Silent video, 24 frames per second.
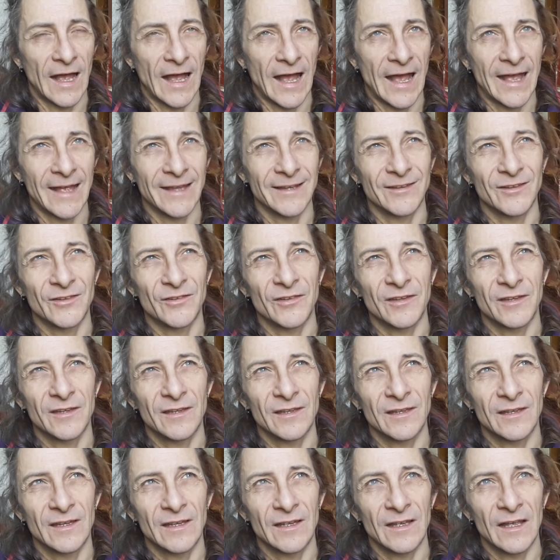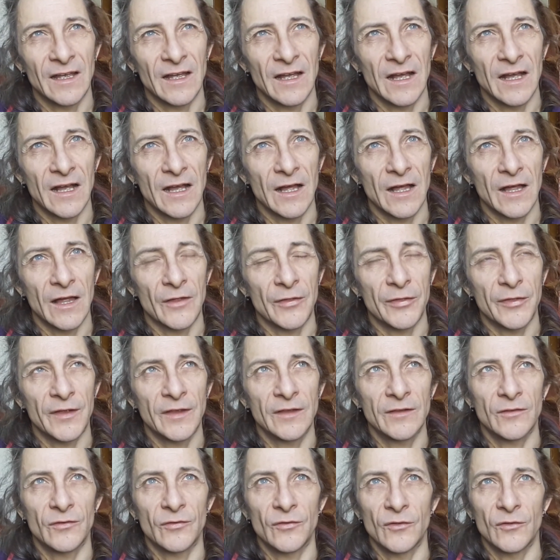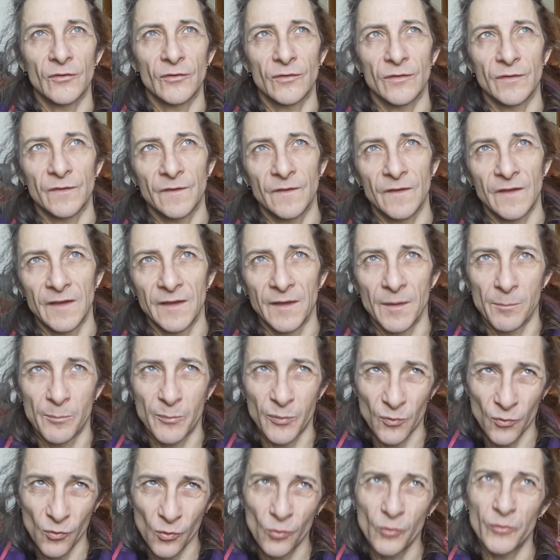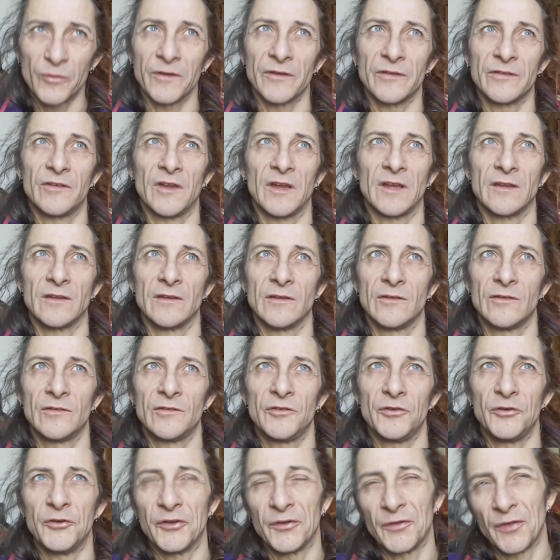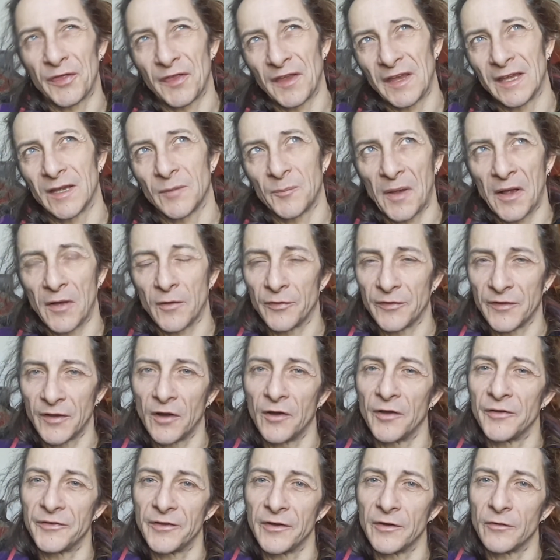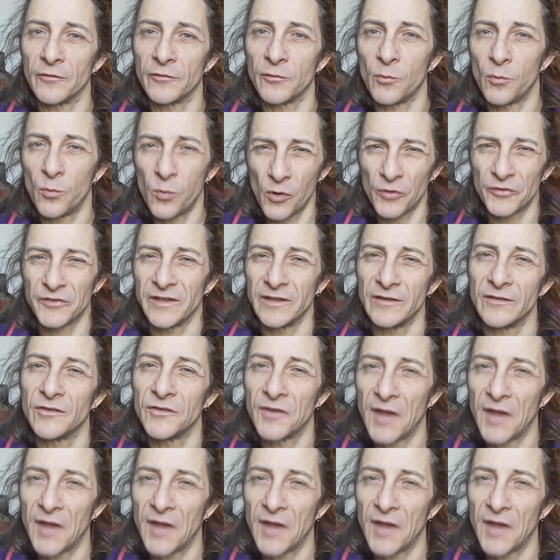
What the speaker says: And I think that in a broader sense, you can think about the idea of what is